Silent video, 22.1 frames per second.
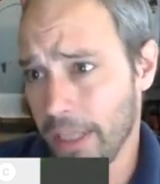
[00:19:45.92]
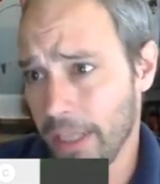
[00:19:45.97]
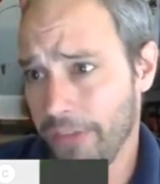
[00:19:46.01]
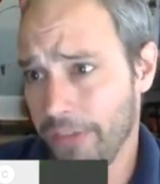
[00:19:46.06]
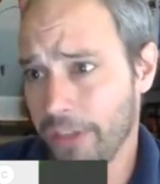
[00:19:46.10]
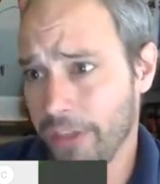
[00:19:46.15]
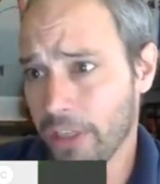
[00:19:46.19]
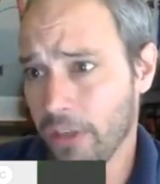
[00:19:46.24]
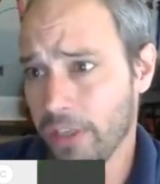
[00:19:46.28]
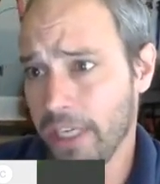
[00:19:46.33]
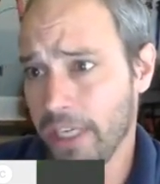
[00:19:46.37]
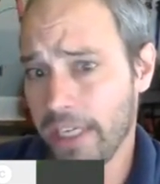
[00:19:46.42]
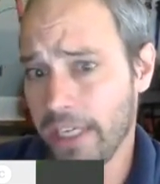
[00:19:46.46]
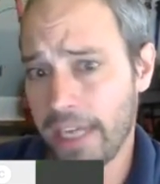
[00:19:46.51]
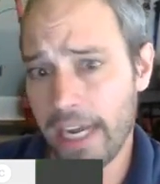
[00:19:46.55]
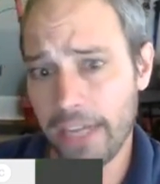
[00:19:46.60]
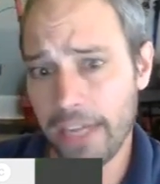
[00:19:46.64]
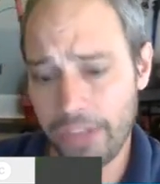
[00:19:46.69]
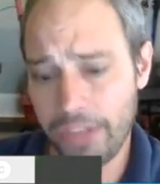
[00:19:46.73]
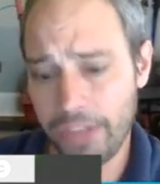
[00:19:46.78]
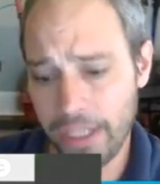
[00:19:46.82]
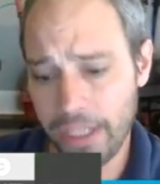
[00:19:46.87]
If you're looking
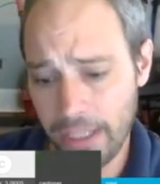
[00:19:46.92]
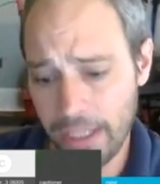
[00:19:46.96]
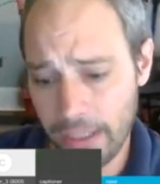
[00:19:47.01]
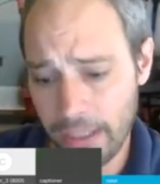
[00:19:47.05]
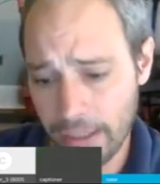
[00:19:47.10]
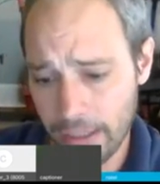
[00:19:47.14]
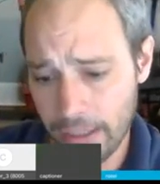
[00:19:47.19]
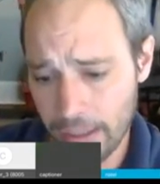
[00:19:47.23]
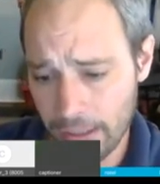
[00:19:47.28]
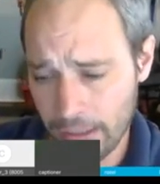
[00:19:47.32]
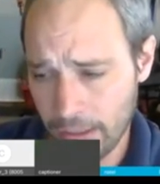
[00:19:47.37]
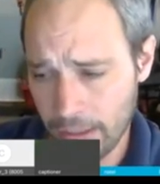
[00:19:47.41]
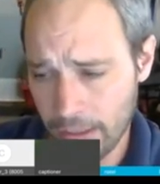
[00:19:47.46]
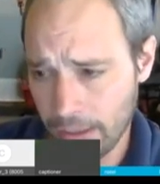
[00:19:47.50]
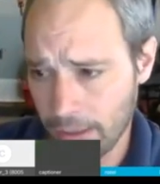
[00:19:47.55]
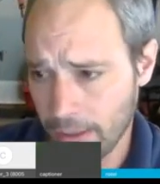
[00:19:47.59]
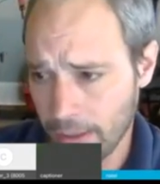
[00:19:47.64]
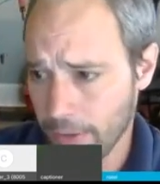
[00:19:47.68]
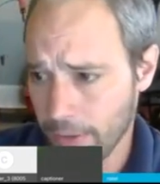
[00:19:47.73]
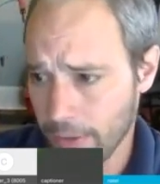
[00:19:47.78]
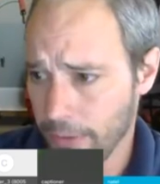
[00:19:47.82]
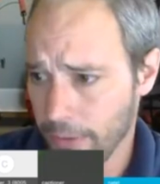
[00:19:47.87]
at the
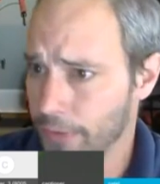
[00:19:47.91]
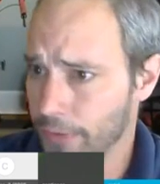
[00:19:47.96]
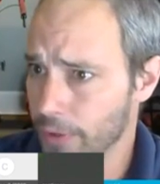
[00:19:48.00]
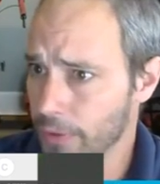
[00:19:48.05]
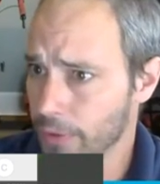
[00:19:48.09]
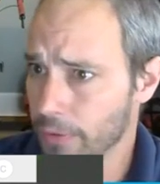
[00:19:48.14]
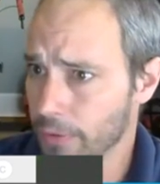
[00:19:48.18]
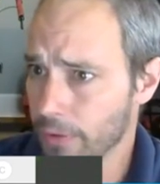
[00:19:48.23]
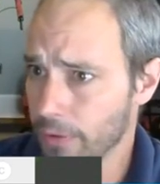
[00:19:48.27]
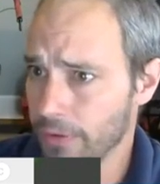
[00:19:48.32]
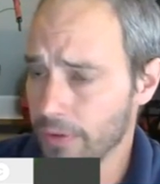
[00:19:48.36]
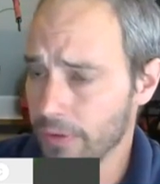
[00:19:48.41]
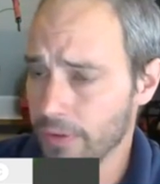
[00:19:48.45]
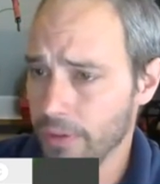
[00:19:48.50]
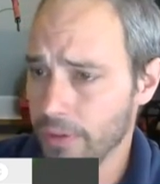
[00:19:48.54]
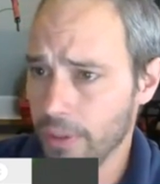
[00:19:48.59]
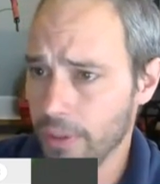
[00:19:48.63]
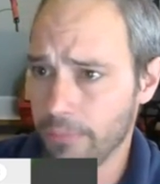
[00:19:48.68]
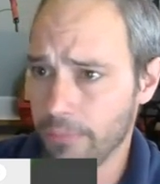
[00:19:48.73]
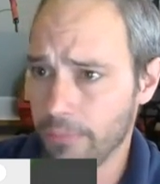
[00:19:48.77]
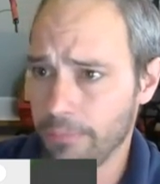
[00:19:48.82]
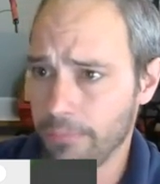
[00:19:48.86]
fuels,
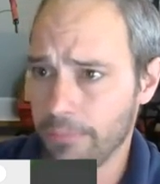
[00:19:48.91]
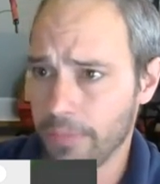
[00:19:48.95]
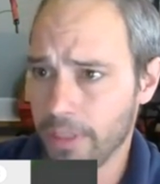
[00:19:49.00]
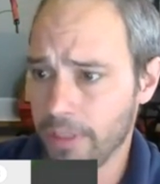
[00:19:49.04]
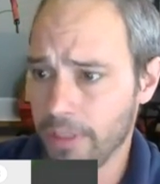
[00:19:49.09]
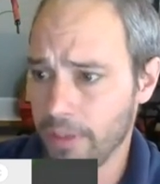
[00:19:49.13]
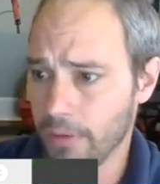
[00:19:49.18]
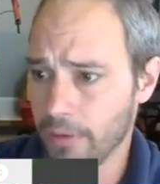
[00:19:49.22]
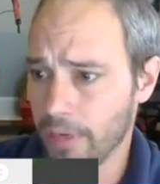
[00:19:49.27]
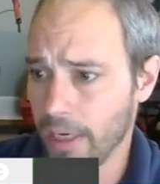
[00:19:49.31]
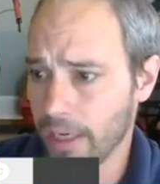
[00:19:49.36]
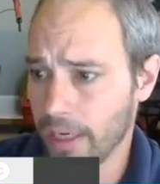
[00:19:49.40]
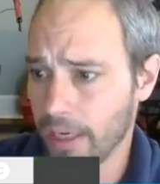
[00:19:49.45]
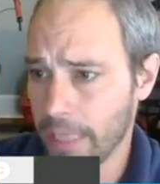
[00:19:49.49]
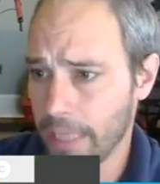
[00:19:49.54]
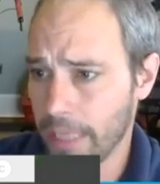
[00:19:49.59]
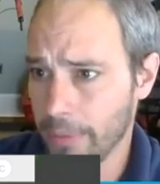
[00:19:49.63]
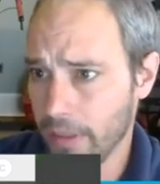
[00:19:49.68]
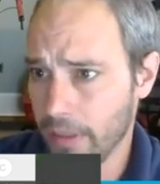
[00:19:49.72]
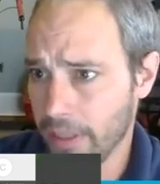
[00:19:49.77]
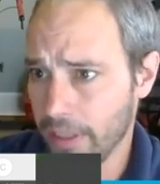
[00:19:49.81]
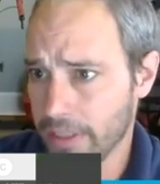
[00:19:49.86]
you could do
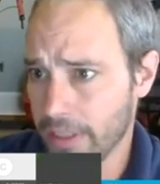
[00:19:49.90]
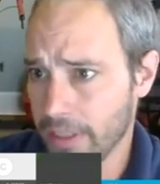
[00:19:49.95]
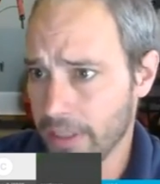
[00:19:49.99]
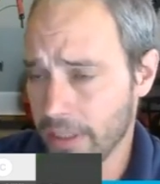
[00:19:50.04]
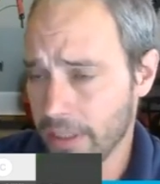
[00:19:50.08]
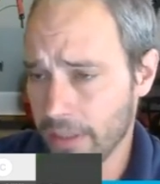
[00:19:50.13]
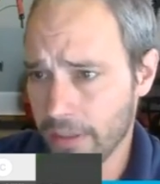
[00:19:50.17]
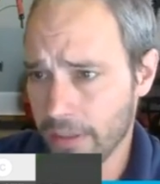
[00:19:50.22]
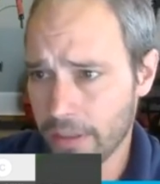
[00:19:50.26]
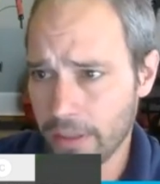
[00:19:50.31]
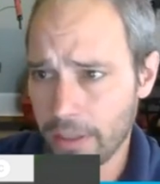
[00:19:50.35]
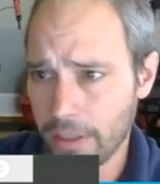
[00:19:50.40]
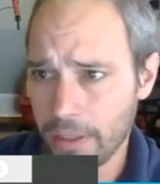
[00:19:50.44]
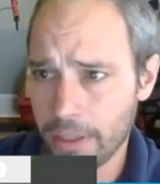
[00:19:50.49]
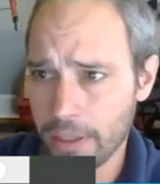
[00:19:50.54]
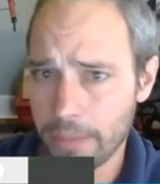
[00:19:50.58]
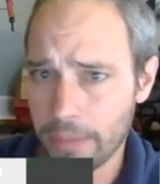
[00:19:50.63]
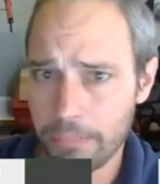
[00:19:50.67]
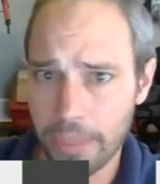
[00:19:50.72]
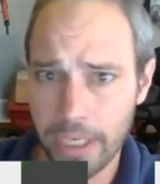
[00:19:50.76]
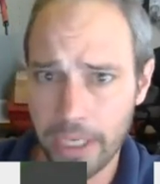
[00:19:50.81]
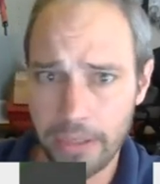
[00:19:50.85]
chemical engineering,
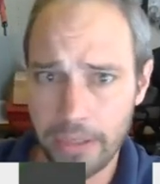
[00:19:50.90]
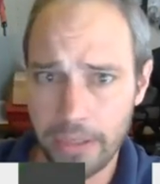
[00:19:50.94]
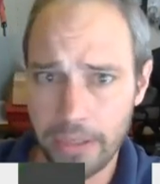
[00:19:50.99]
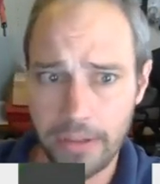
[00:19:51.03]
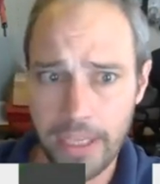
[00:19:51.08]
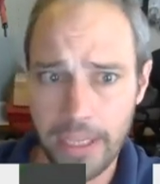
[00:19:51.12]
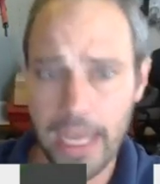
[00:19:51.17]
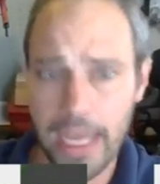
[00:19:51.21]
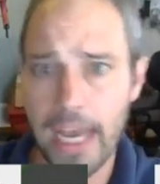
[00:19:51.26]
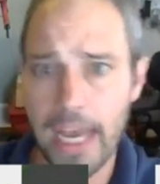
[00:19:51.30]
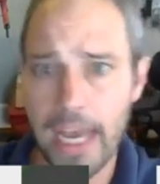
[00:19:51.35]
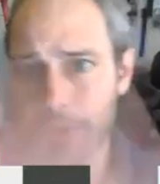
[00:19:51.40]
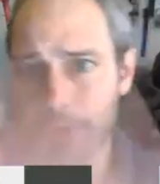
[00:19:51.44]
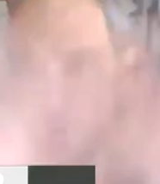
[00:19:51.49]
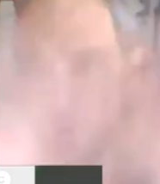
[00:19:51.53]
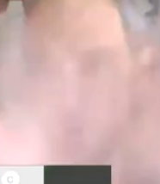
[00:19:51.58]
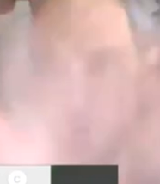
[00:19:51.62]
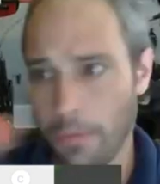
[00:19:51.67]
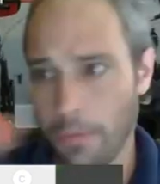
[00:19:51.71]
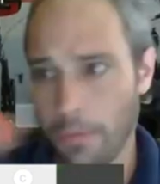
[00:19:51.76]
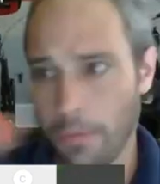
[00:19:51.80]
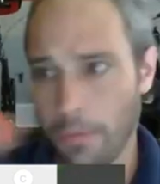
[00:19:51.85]
but the
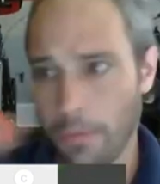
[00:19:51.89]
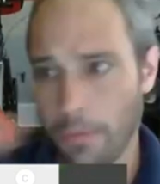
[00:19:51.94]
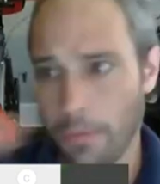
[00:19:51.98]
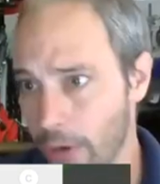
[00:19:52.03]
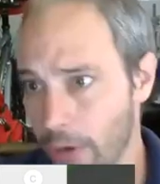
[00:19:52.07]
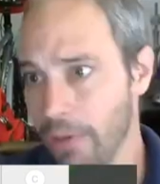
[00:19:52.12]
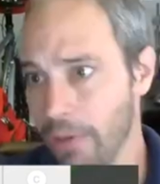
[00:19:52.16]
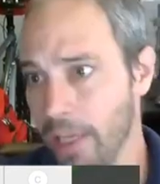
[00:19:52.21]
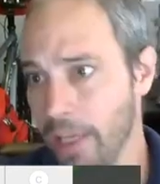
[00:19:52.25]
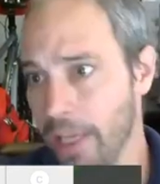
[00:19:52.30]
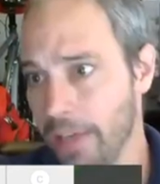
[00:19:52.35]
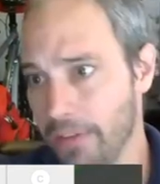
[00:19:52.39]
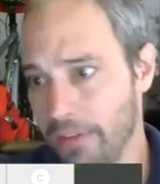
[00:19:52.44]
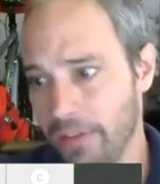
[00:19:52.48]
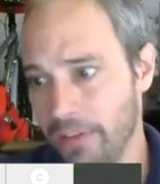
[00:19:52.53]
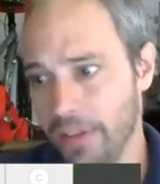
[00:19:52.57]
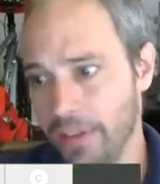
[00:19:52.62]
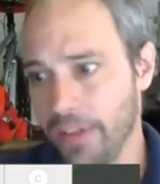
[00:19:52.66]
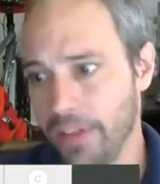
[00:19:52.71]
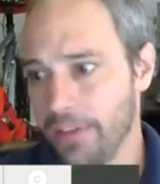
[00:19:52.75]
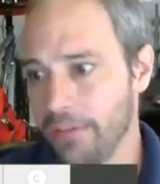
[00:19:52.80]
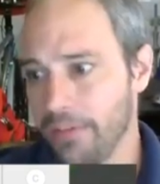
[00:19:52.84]
actual power plants
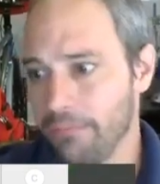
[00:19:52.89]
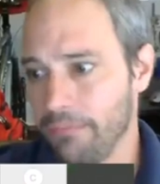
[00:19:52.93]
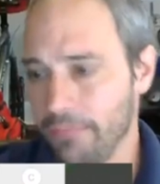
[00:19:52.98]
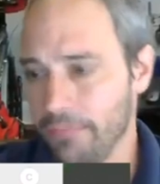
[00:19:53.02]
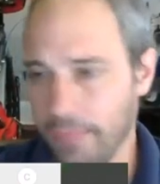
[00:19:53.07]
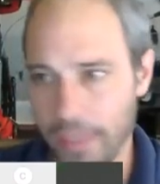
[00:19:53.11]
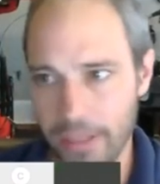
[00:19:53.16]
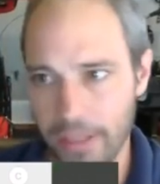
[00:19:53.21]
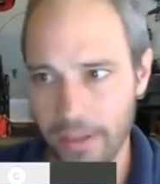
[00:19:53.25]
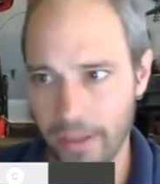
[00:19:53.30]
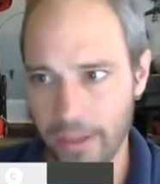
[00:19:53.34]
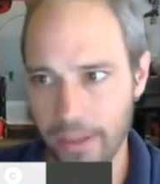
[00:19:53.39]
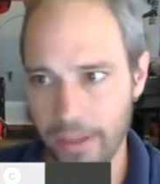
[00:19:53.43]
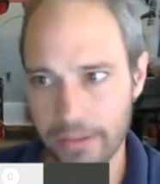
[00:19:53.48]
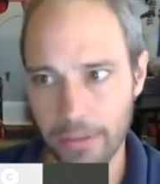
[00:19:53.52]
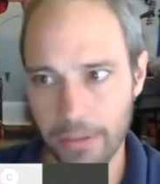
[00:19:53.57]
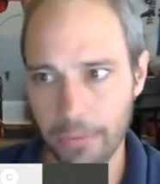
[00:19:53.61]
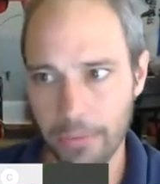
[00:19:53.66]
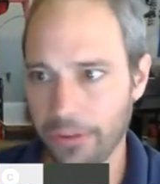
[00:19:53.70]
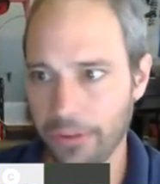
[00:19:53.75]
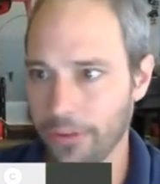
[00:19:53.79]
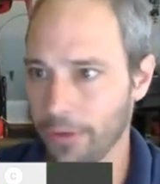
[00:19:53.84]
is
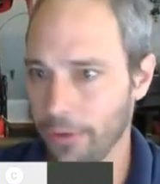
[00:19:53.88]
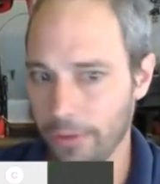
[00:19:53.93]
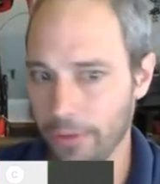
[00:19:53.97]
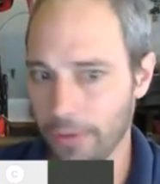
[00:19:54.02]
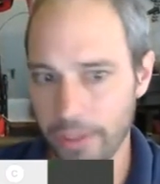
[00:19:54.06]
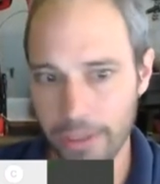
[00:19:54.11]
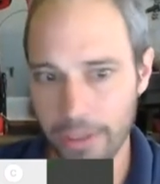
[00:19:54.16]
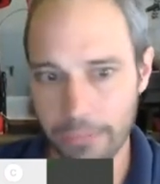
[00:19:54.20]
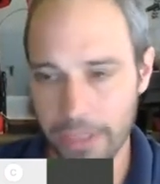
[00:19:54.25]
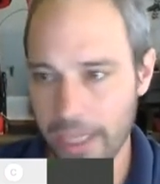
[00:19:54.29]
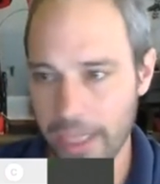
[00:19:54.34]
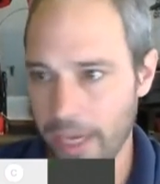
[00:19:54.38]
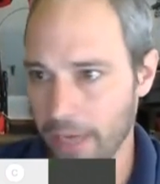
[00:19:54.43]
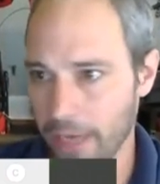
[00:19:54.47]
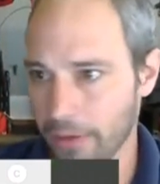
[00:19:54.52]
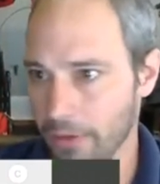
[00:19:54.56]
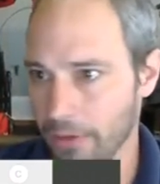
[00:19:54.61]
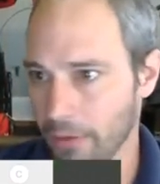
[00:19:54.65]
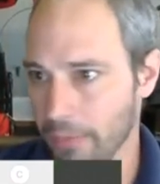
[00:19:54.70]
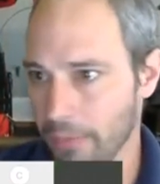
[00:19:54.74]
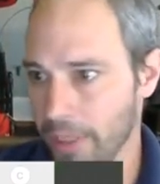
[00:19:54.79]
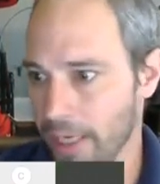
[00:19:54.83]
almost solely
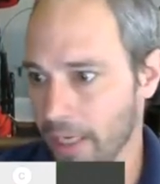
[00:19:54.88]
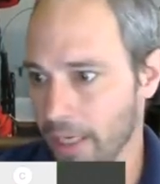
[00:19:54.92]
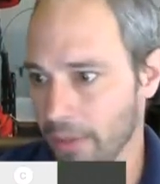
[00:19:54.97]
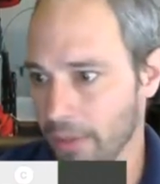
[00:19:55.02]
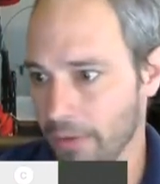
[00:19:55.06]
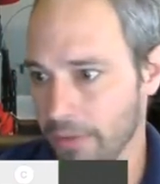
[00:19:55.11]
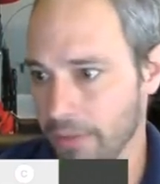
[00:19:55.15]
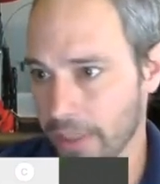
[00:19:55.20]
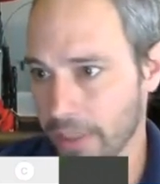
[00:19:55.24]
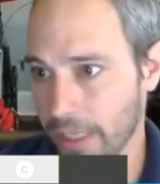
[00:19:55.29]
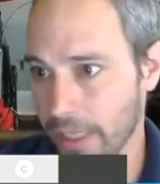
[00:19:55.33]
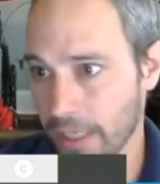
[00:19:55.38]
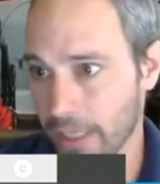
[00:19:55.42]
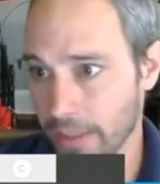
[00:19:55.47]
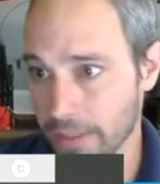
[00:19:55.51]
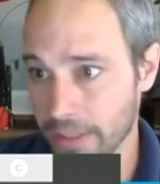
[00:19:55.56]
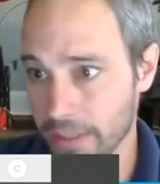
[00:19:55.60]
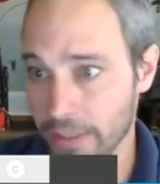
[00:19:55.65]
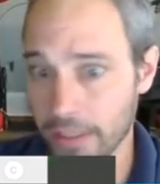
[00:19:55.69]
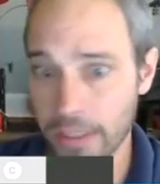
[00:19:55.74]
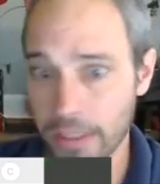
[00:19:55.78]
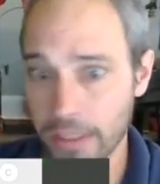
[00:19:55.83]
mechanical
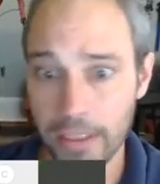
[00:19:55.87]
technology.